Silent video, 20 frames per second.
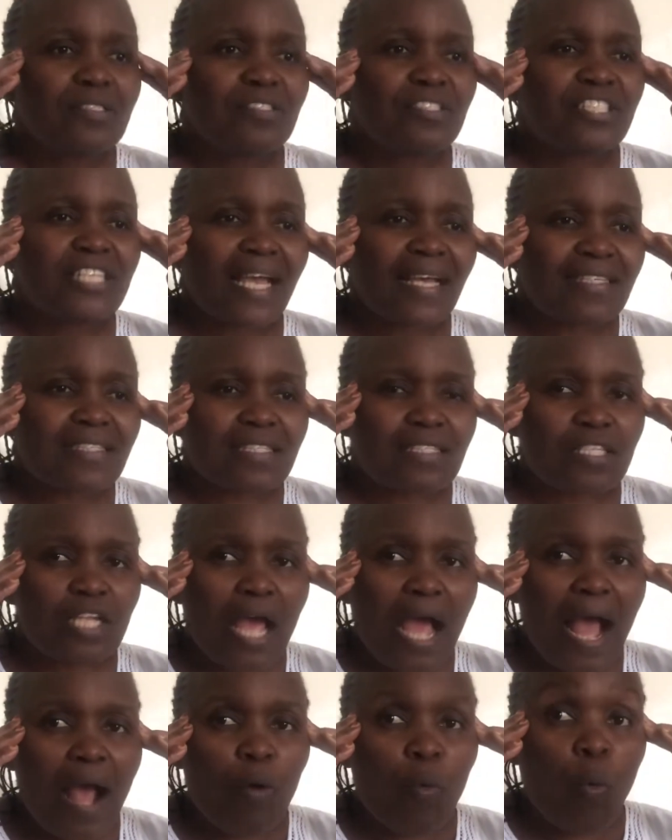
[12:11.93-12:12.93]
just
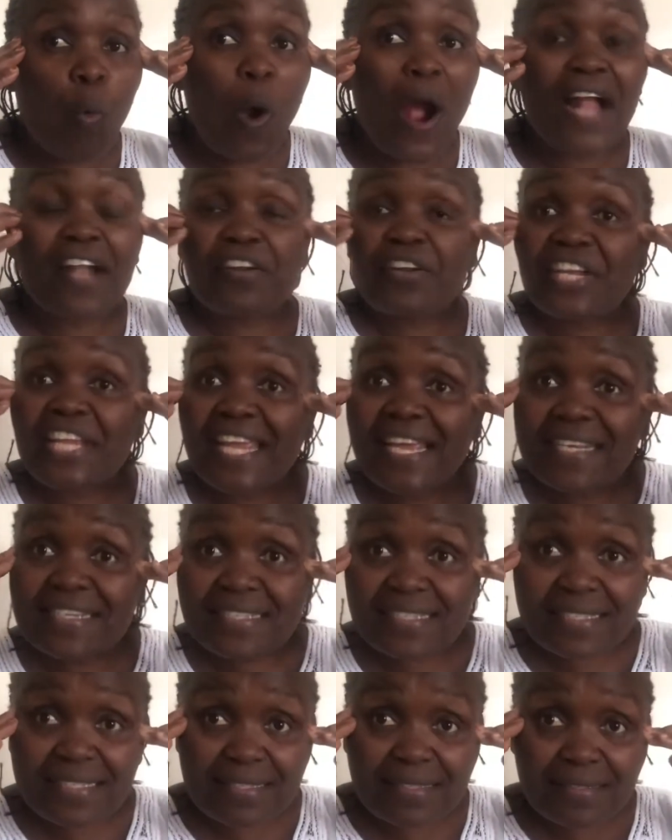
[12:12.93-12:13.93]

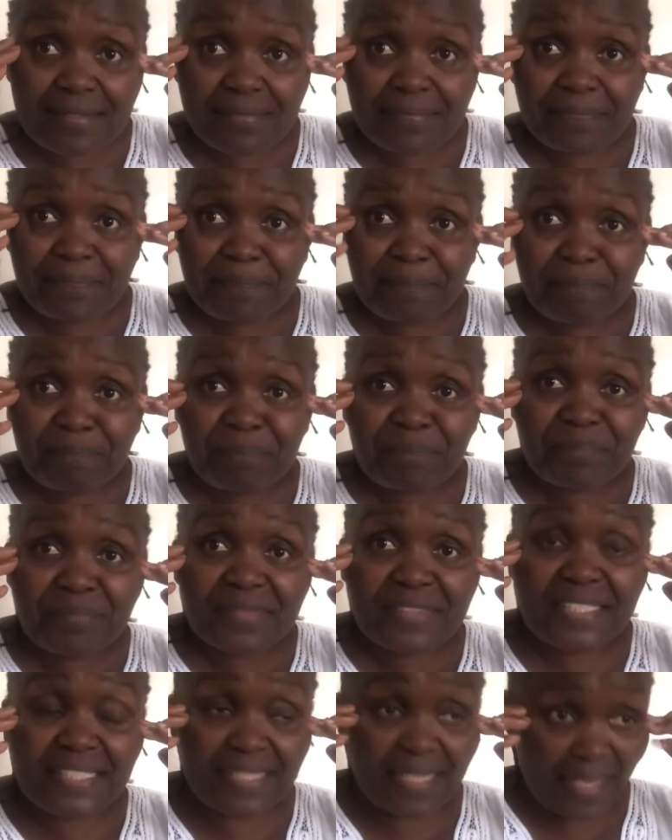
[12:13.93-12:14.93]
warriors.
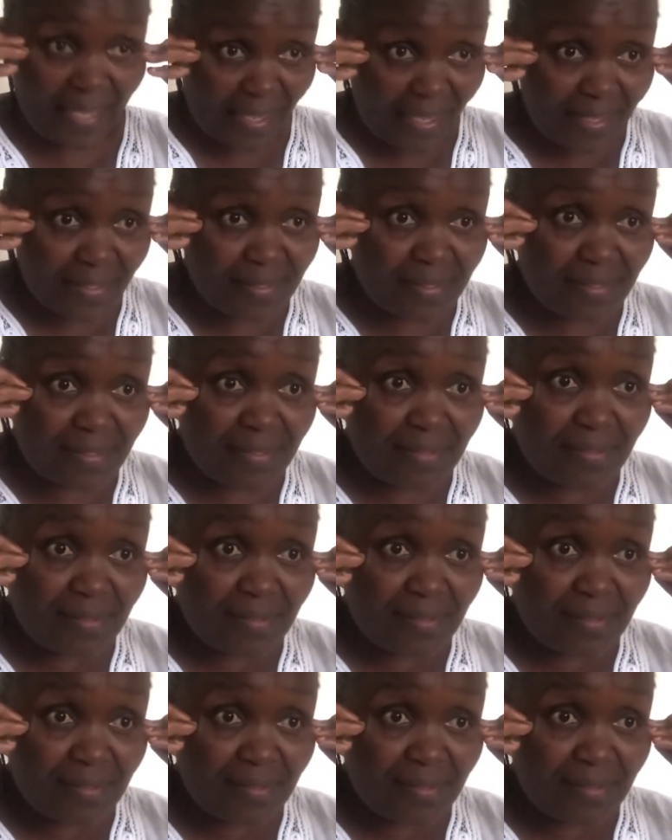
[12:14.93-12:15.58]
Yes,